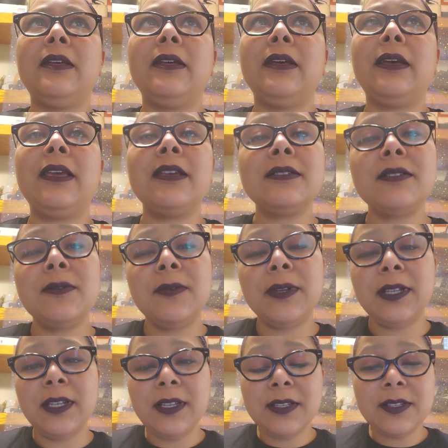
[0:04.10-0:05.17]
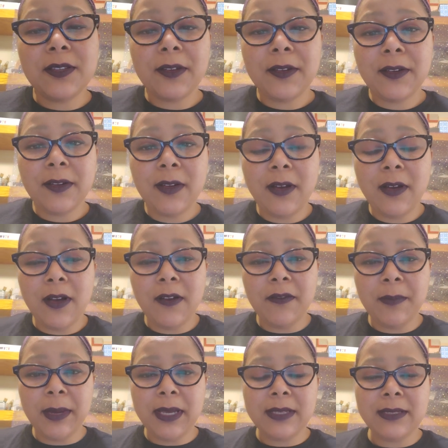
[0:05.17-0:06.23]
I guess I wanted to start it
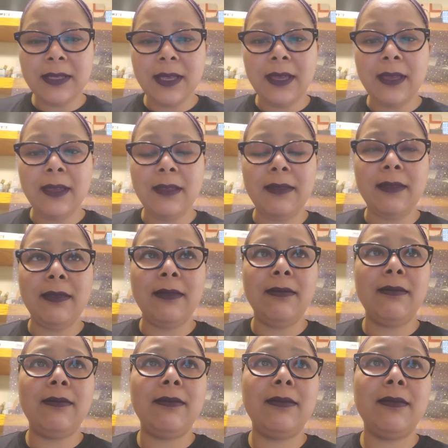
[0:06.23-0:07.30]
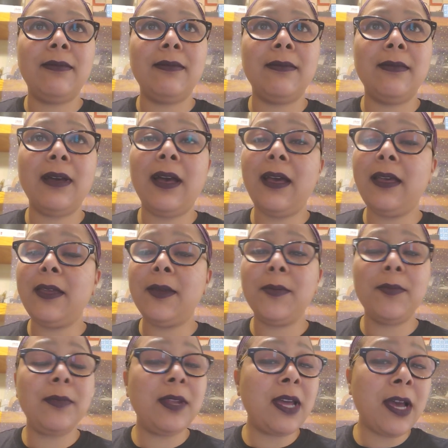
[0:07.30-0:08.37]
off by saying I
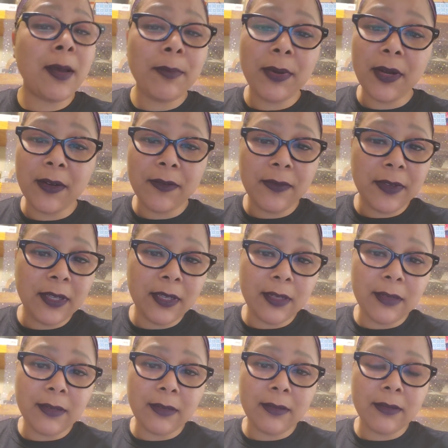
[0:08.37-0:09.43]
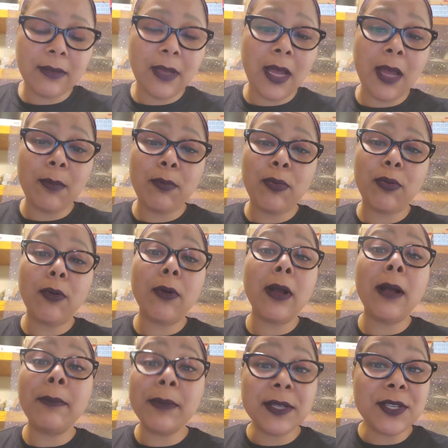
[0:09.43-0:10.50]
am not perfect. I
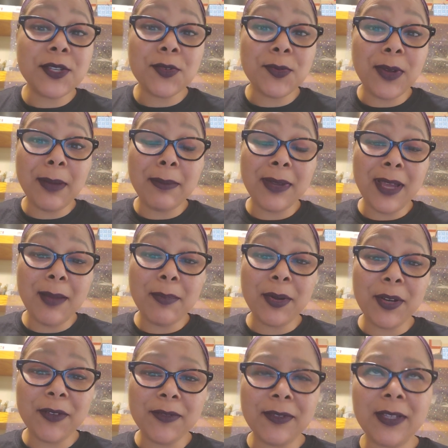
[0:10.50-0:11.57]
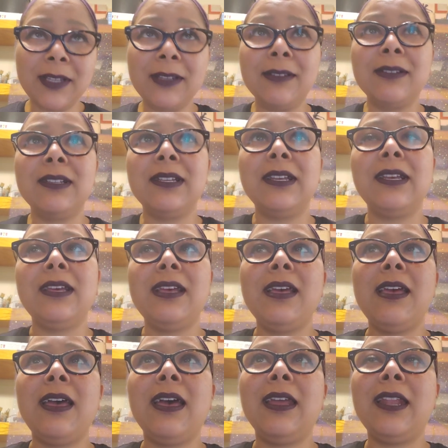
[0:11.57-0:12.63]
promise you I'm not perfect.
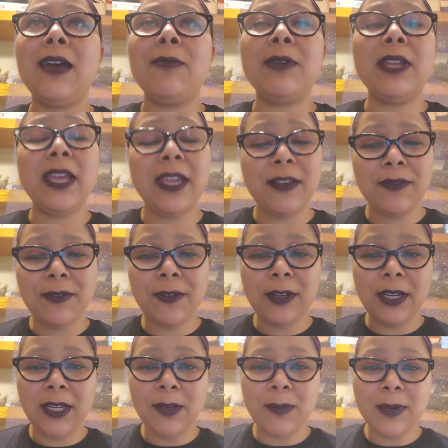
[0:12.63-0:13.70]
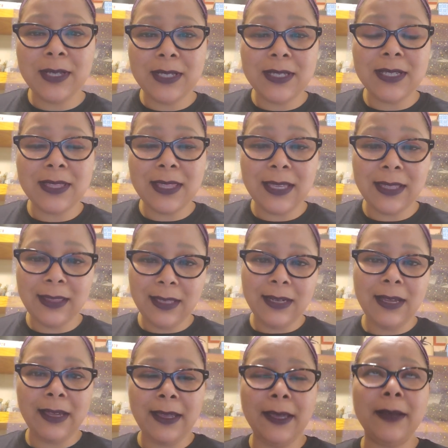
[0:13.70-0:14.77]
And I would hate for anyone to think that
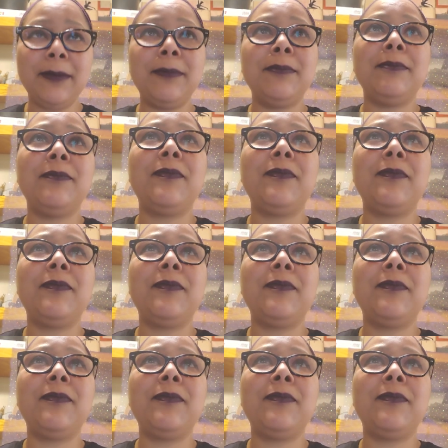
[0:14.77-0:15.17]
I am.